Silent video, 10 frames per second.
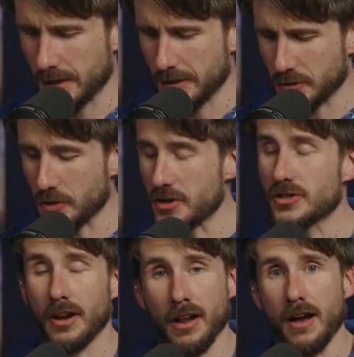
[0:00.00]
so there's
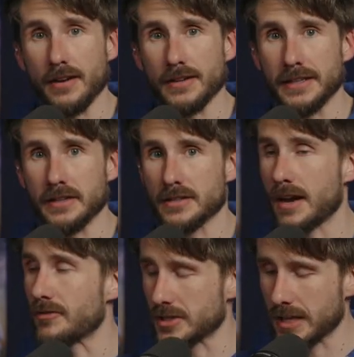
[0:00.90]
a lot in this.
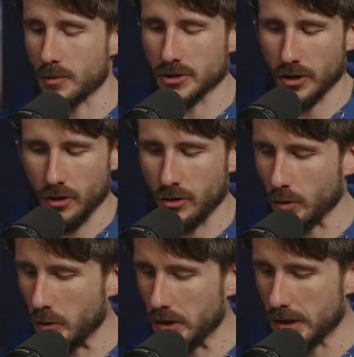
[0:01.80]
Obviously, that was a
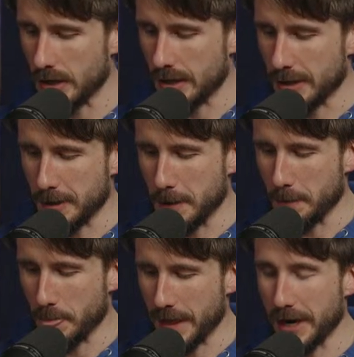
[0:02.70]
longer one,
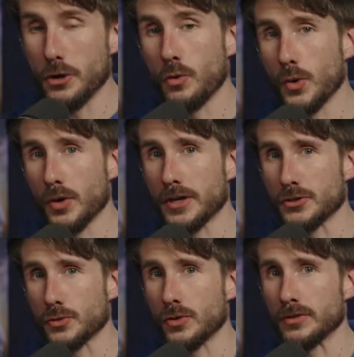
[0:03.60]
um, and I know we're running
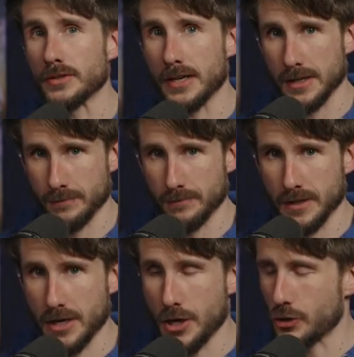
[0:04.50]
short on time.
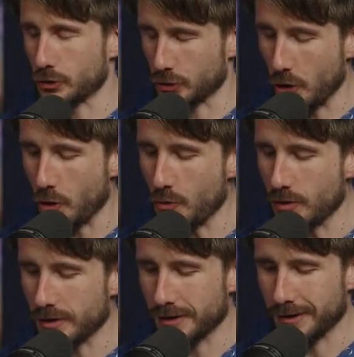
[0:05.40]
So
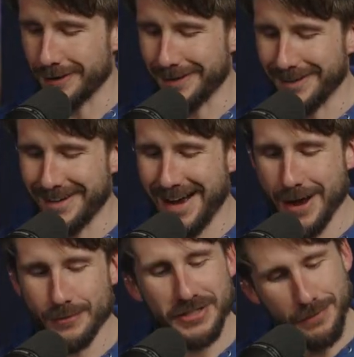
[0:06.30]
uh,
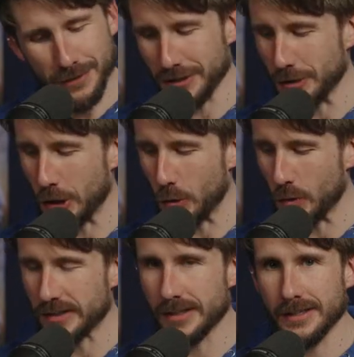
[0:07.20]
I'm typically long
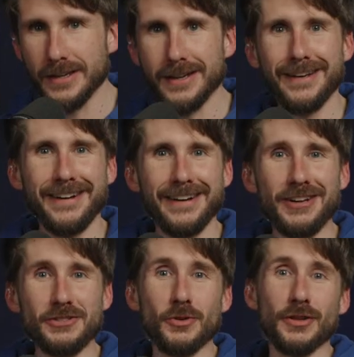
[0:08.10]
winded,
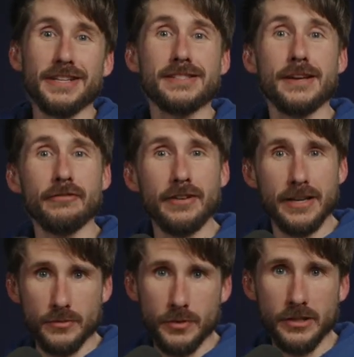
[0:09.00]
uh, so let's see how
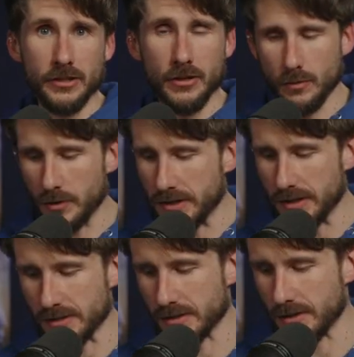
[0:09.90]
fast we can go with
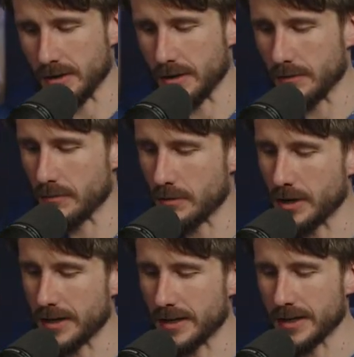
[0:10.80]
this. Um,
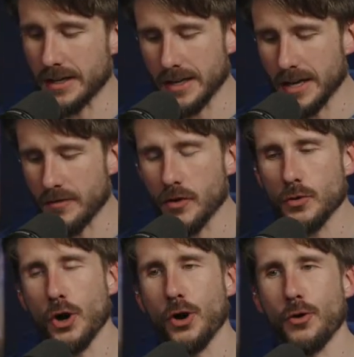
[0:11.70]
but if you
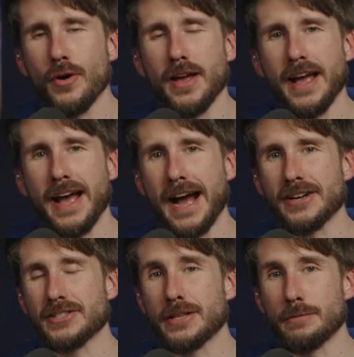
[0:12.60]
go,
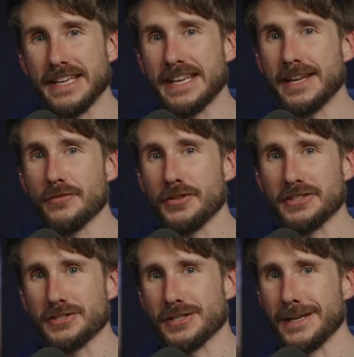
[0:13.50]
actually, at the beginning of
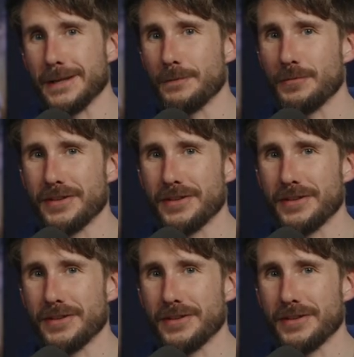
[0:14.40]
this scene,